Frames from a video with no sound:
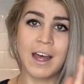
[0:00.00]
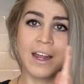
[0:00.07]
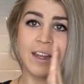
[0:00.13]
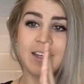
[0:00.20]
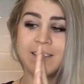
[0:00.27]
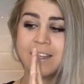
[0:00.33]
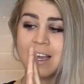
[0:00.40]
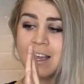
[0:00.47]

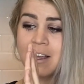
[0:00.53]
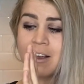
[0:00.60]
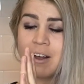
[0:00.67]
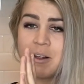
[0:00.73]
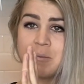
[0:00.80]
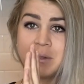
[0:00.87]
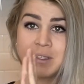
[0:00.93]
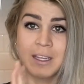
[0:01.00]
the second
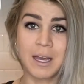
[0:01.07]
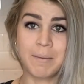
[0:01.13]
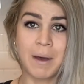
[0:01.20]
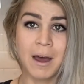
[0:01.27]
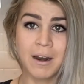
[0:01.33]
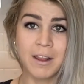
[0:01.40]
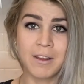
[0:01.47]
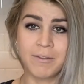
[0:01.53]
column is the
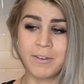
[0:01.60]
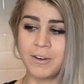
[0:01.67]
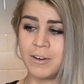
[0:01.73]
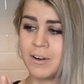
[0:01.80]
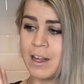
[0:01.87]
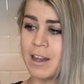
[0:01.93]
amount of the food,